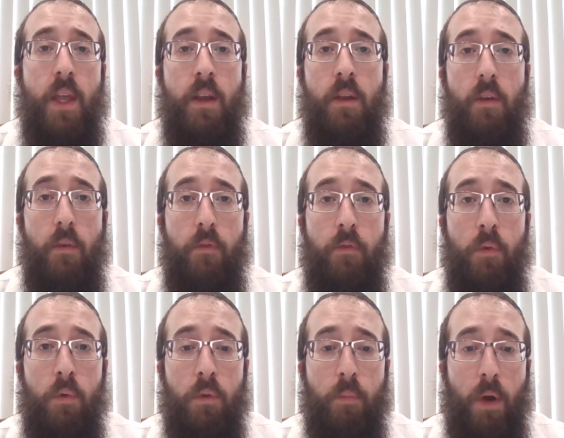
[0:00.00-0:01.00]
in
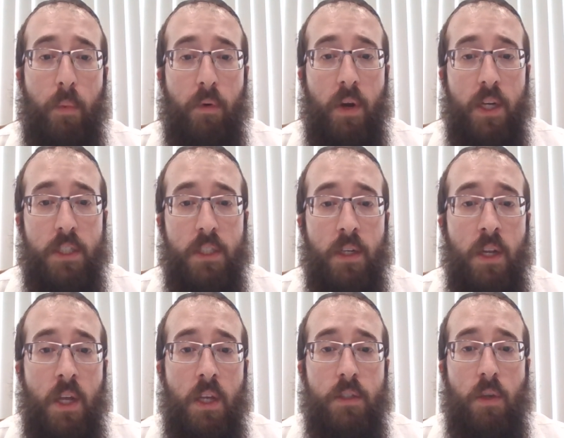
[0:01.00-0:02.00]
food preparation.
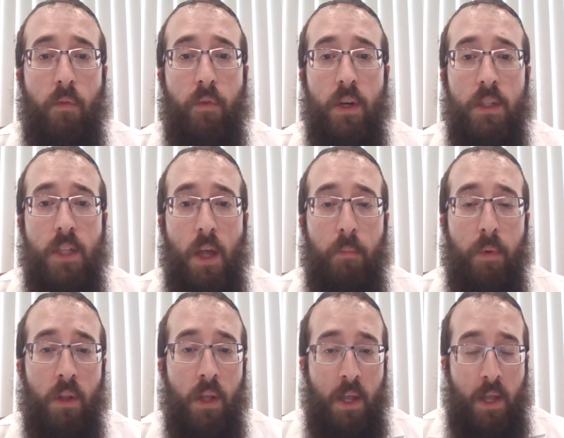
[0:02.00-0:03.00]
So for
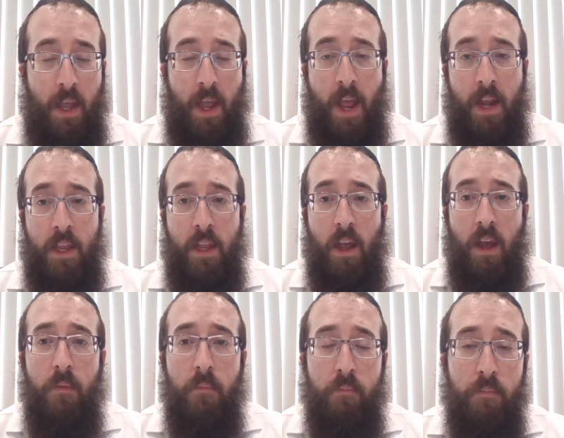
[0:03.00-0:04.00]
example,
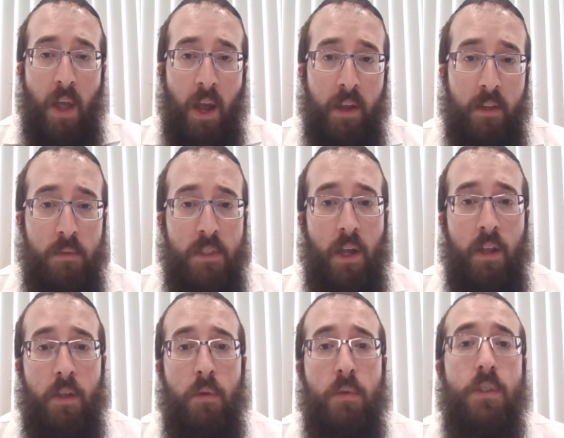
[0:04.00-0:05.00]
any items that
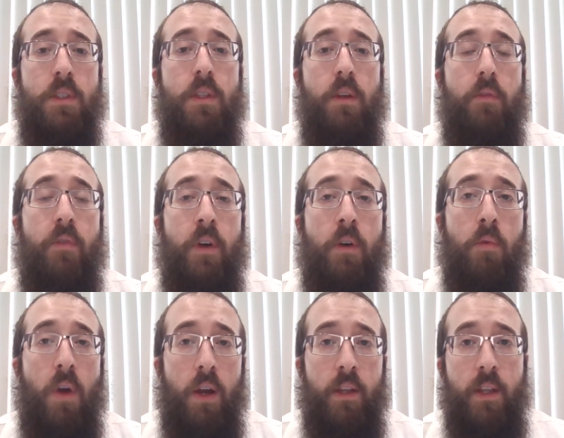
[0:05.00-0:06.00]
are used for
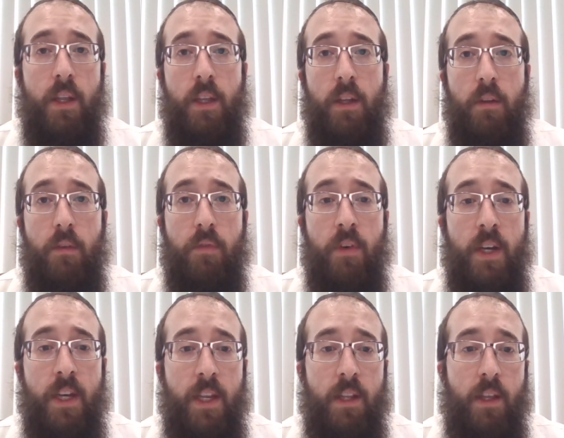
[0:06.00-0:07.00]
grinding, for
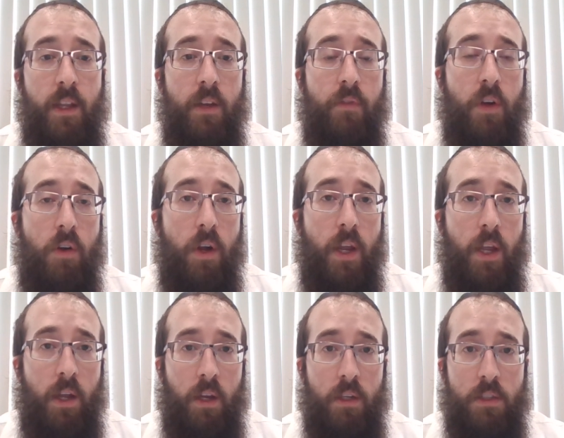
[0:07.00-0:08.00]
kneading, for
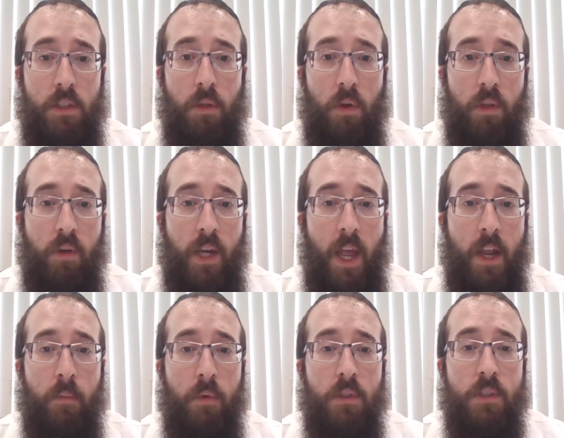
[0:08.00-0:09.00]
cooking, slaughtering
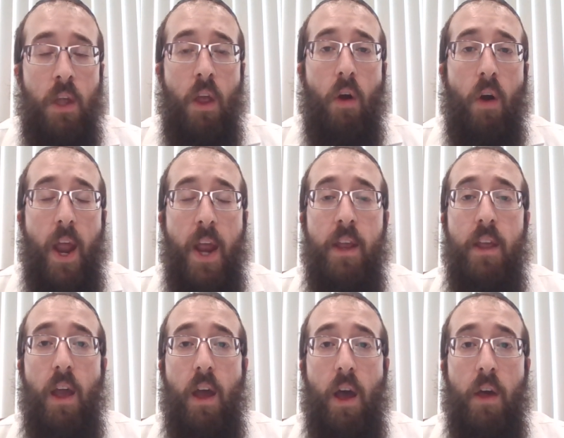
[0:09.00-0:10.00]
animals, or
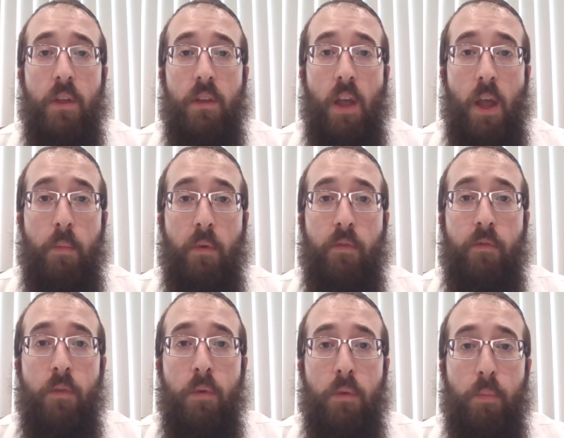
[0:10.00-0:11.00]
any other type of
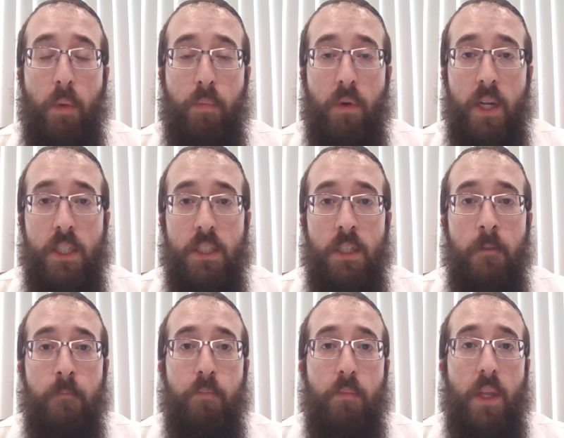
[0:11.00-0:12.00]
food
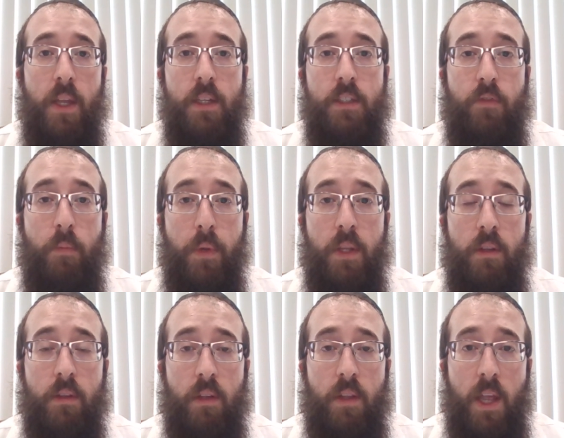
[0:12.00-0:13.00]
preparation, it is
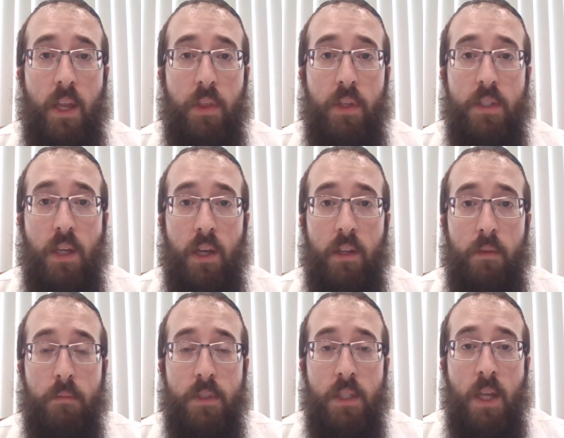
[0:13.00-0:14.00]
forbidden to take these
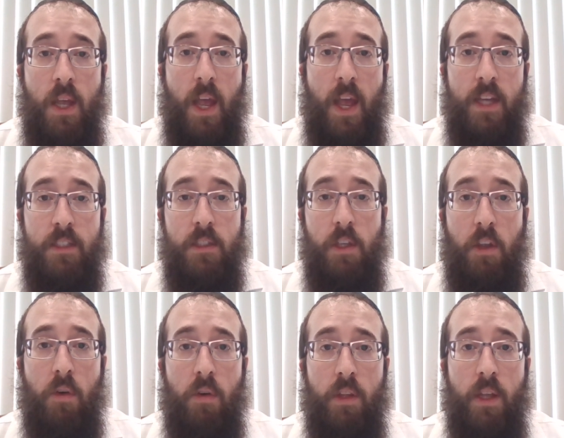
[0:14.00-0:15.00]
items as a
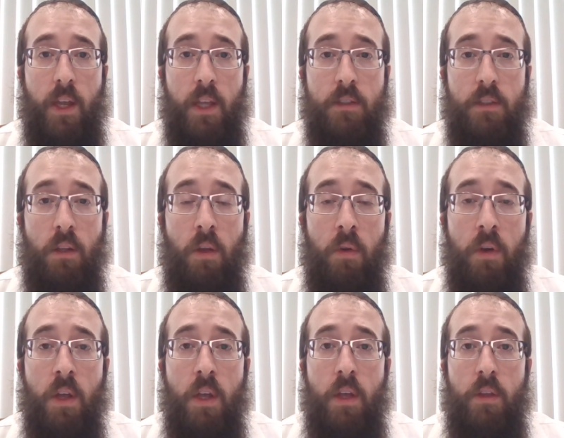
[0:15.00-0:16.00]
security against a
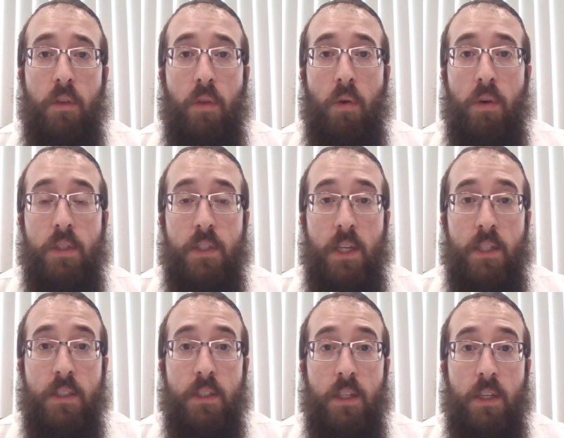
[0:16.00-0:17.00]
loan. The Torah
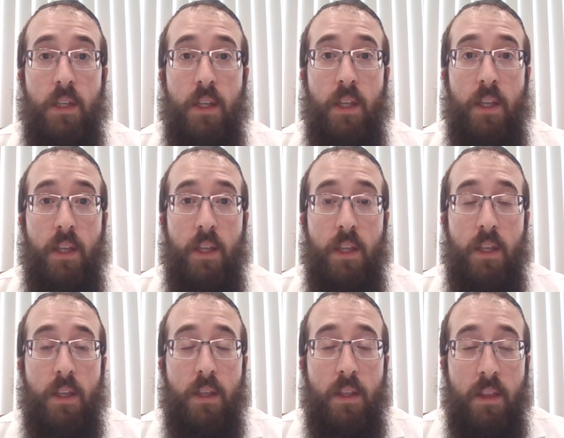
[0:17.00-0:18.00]
says
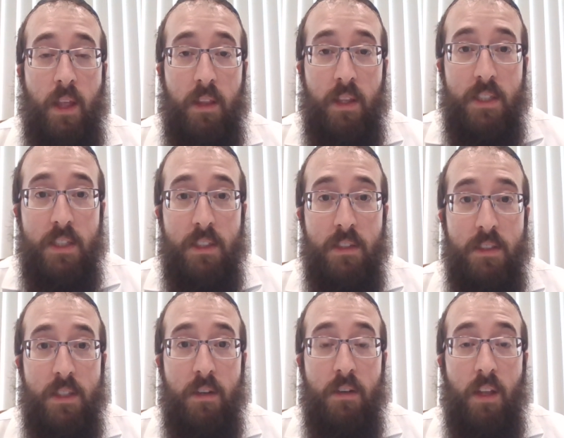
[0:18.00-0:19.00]
that this is
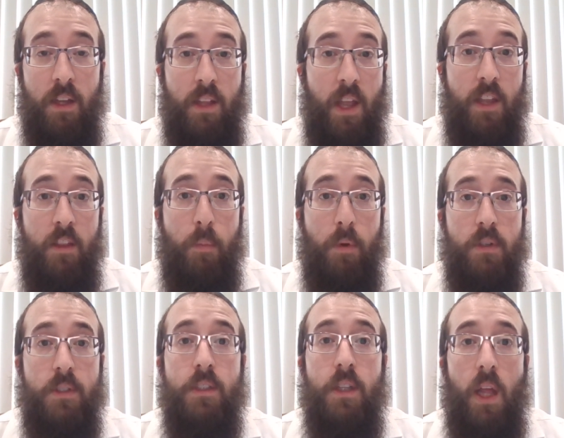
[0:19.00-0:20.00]
considered like taking the
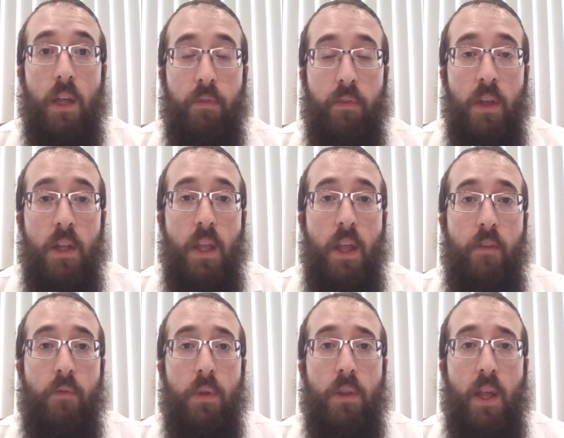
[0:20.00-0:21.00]
person's life
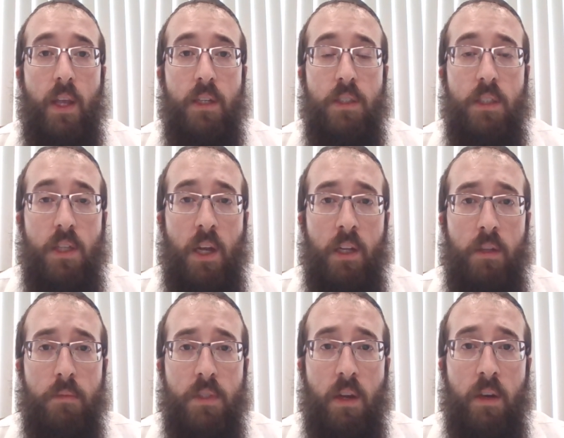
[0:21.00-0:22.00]
if one takes these
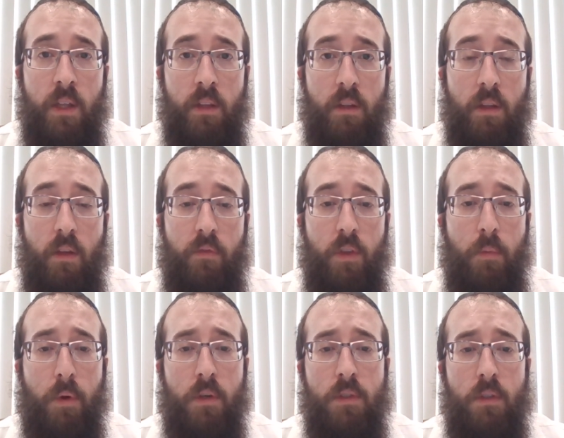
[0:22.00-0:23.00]
items that are needed for the
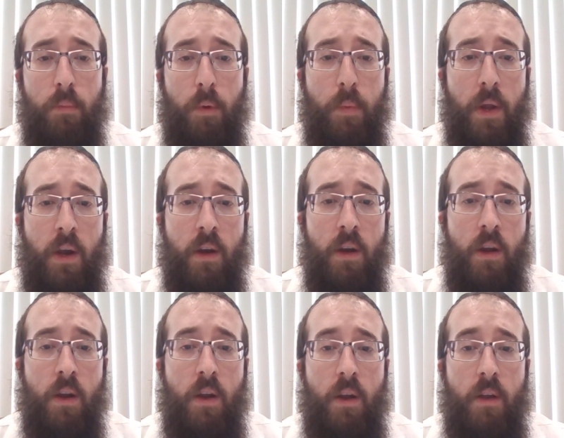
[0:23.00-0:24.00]
person to prepare
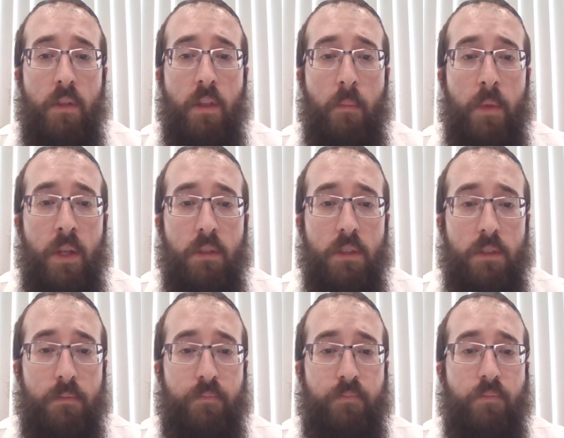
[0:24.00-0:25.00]
their
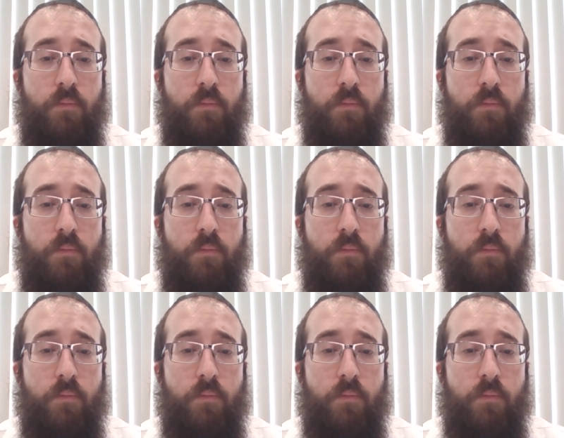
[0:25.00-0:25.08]
meals.